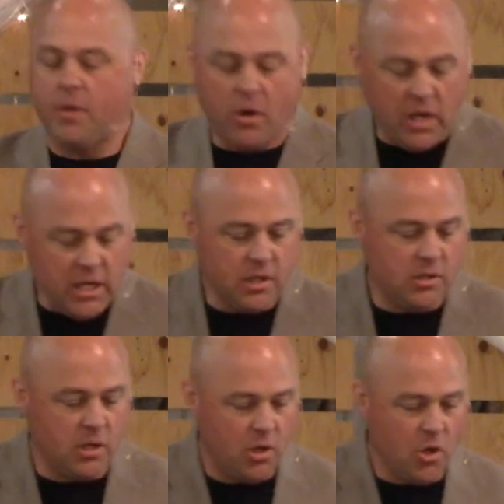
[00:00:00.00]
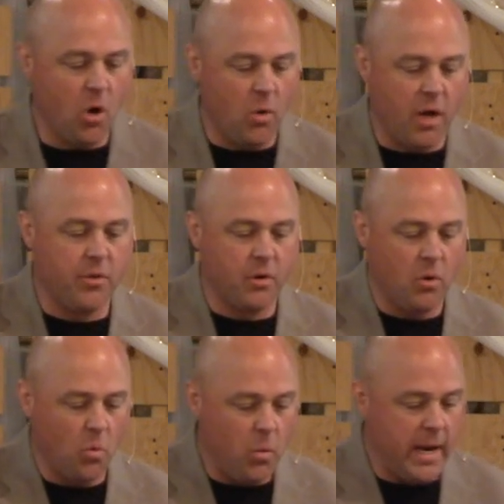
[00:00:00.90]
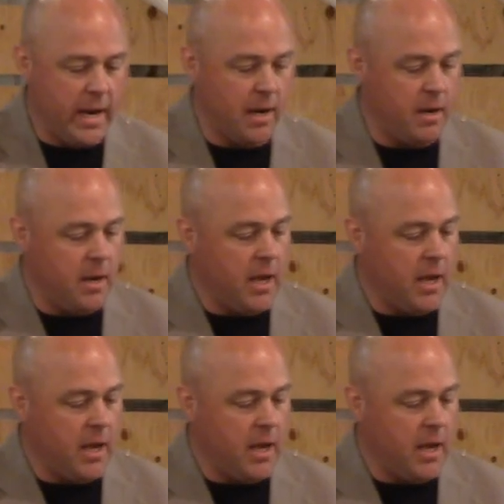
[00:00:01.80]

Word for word: There is no other way.